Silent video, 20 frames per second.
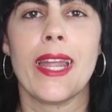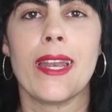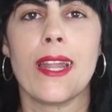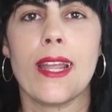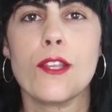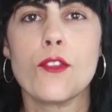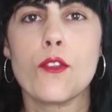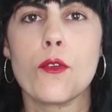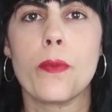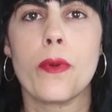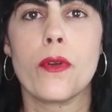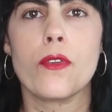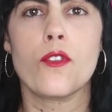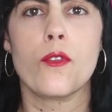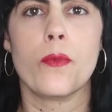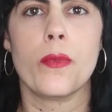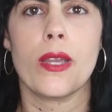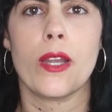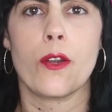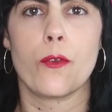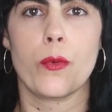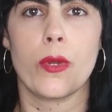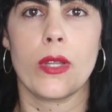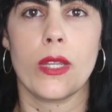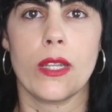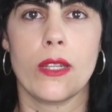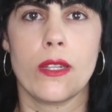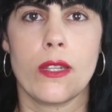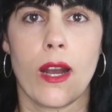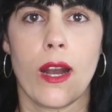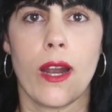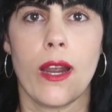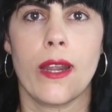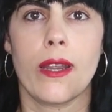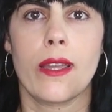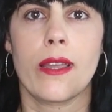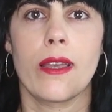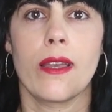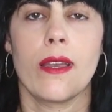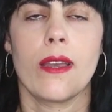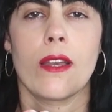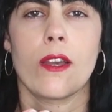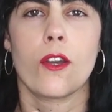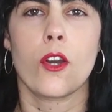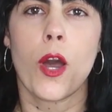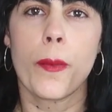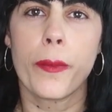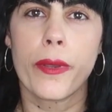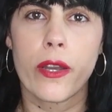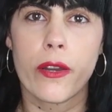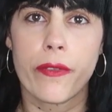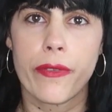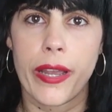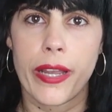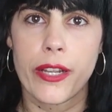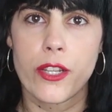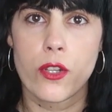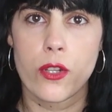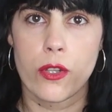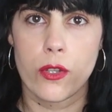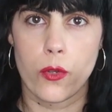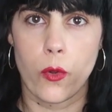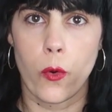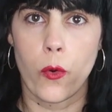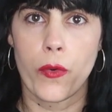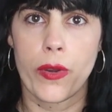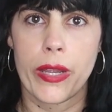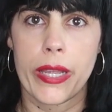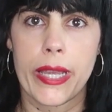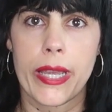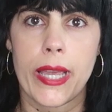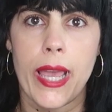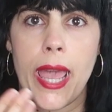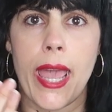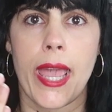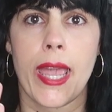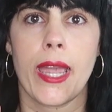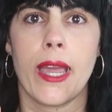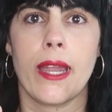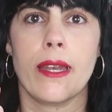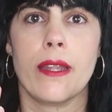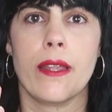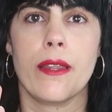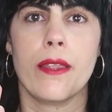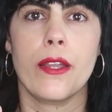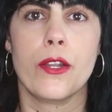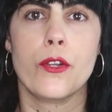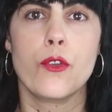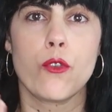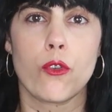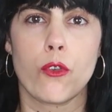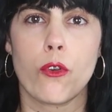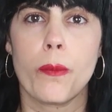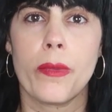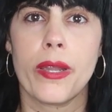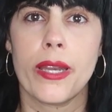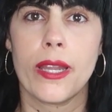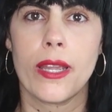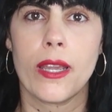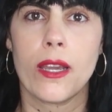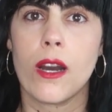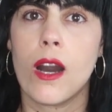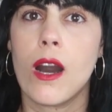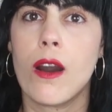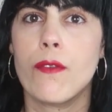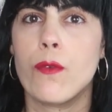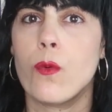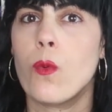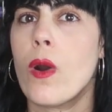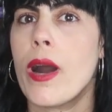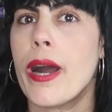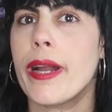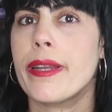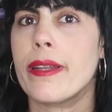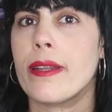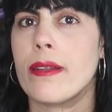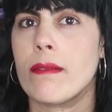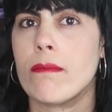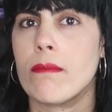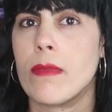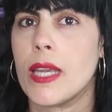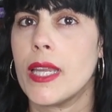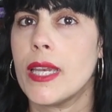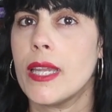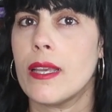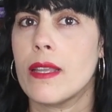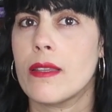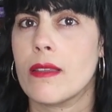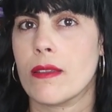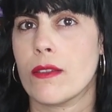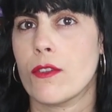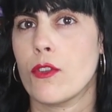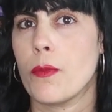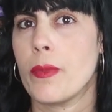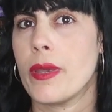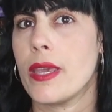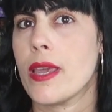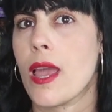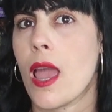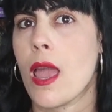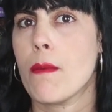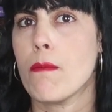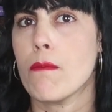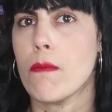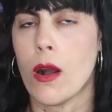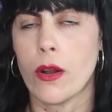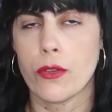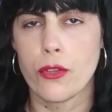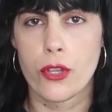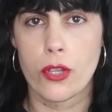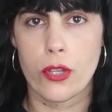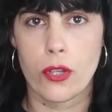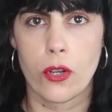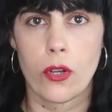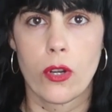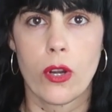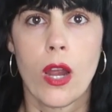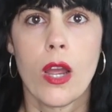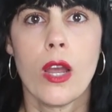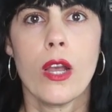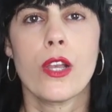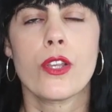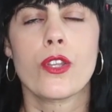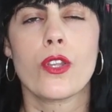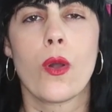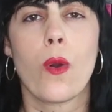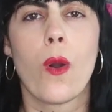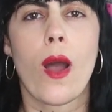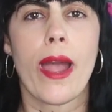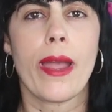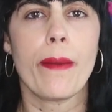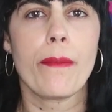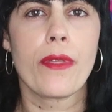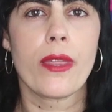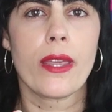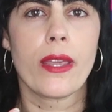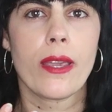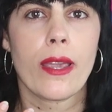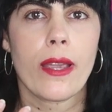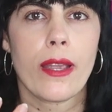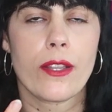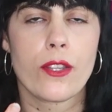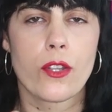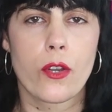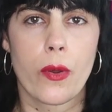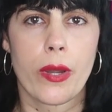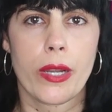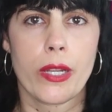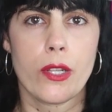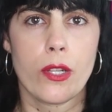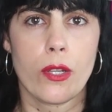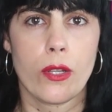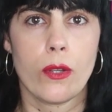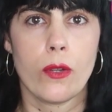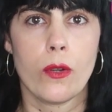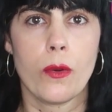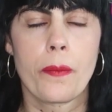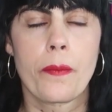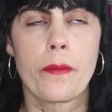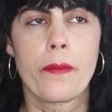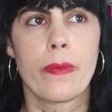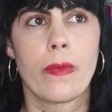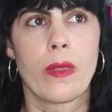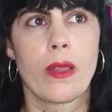and it's supposed to be a really dark coming of age story and the true meaning of what it is to be a monster so I'm thinking it's going to